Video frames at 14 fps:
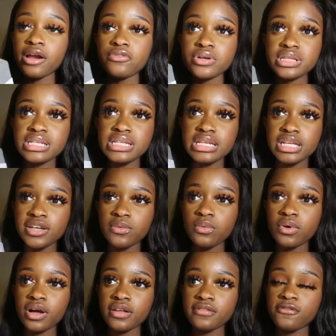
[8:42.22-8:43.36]
I really need
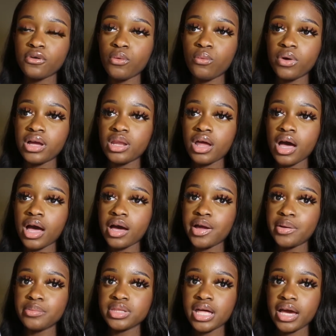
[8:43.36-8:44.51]
one for when
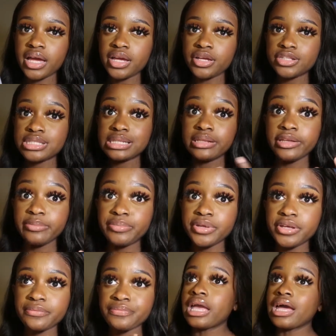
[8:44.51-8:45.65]
I'm like
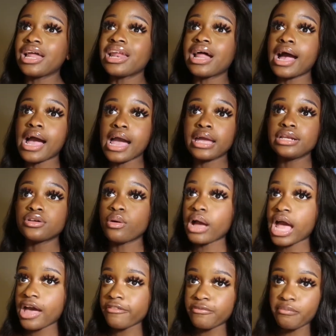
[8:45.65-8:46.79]
sleeping and I don't
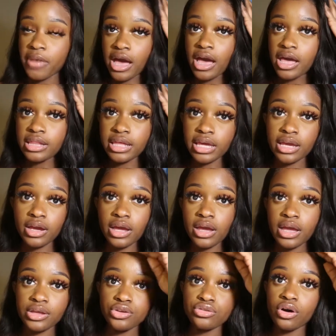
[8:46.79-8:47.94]
have my like,
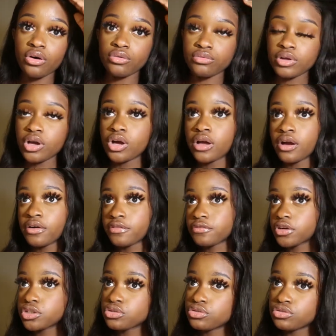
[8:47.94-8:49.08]
you know,
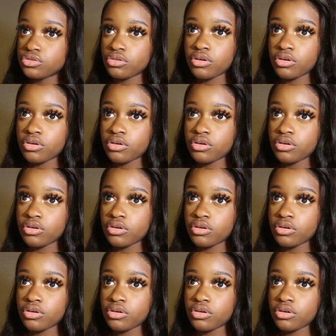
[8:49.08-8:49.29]
frontals